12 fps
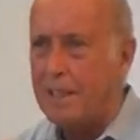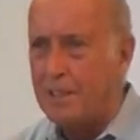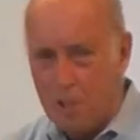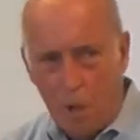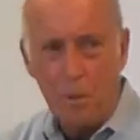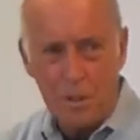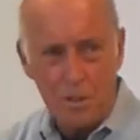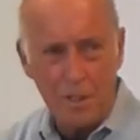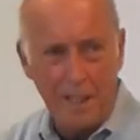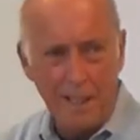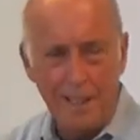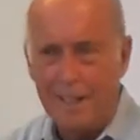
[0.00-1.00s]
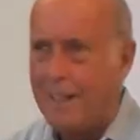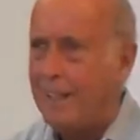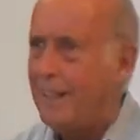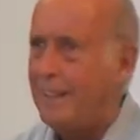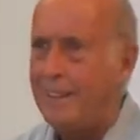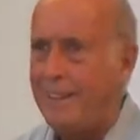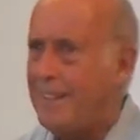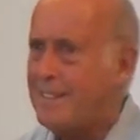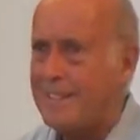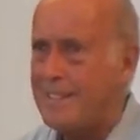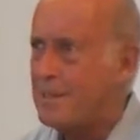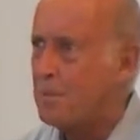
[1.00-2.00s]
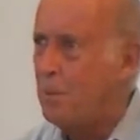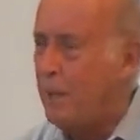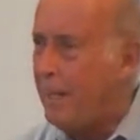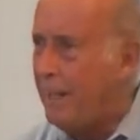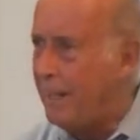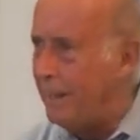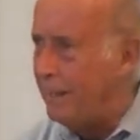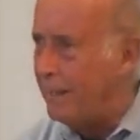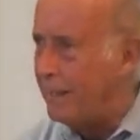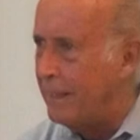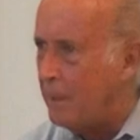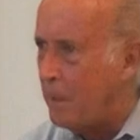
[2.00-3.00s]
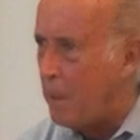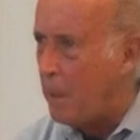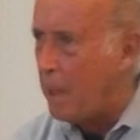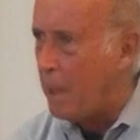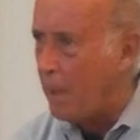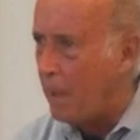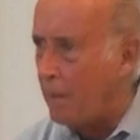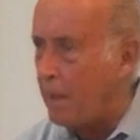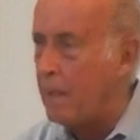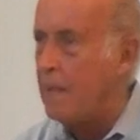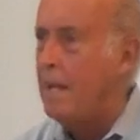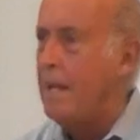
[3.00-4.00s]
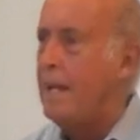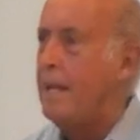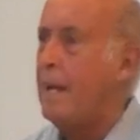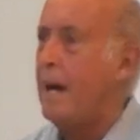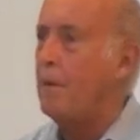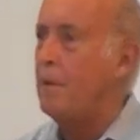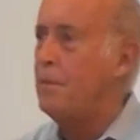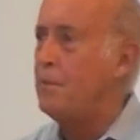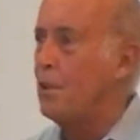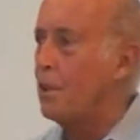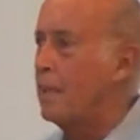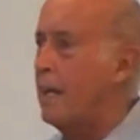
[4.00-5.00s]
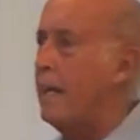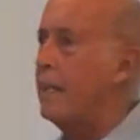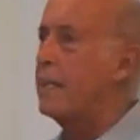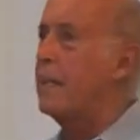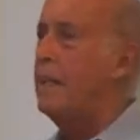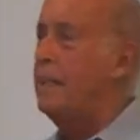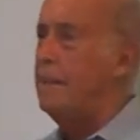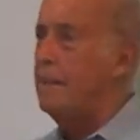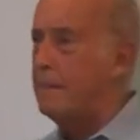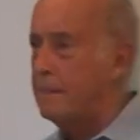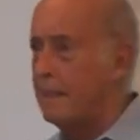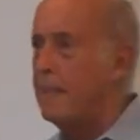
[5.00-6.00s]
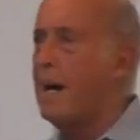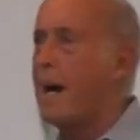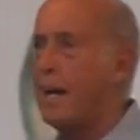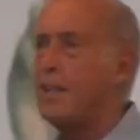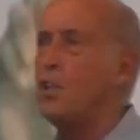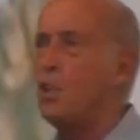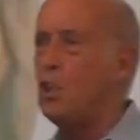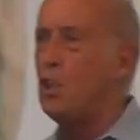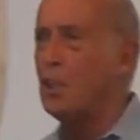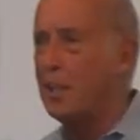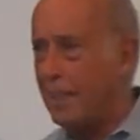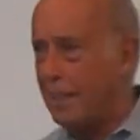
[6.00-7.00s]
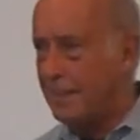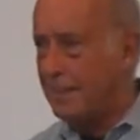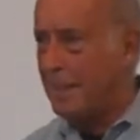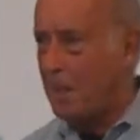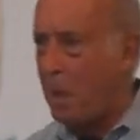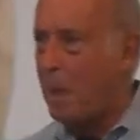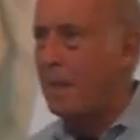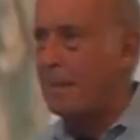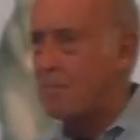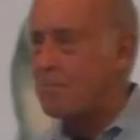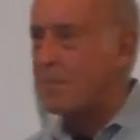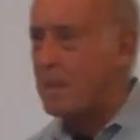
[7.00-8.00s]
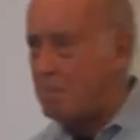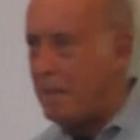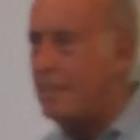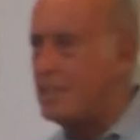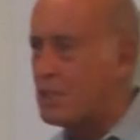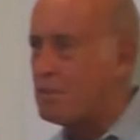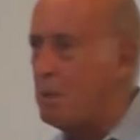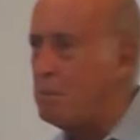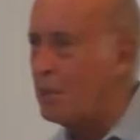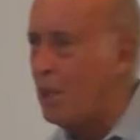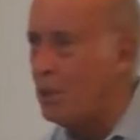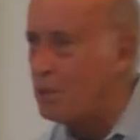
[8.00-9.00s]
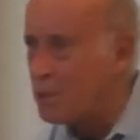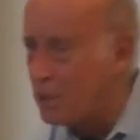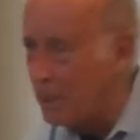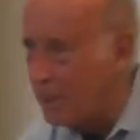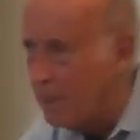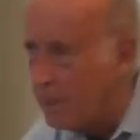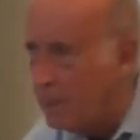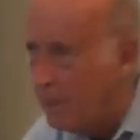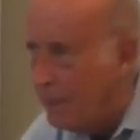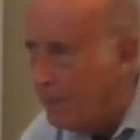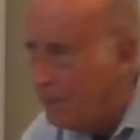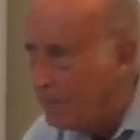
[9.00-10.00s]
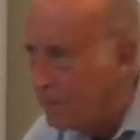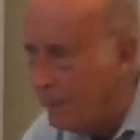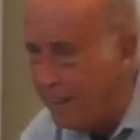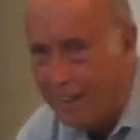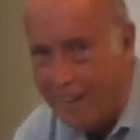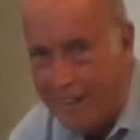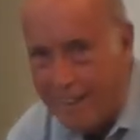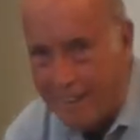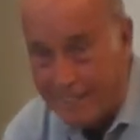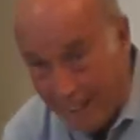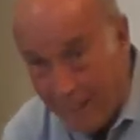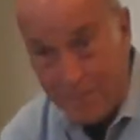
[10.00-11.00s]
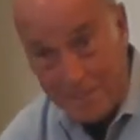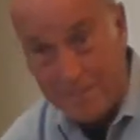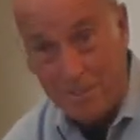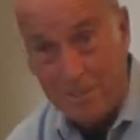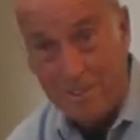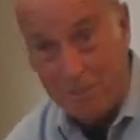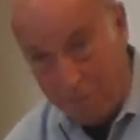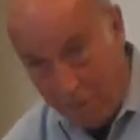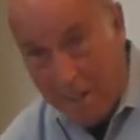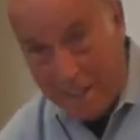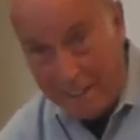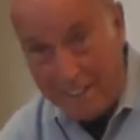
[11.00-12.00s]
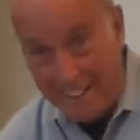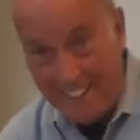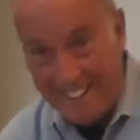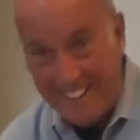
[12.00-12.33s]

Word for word: noticing this is weird. All right. Now, if you're like the non-Jungian mainstream culture, you say, that was fun.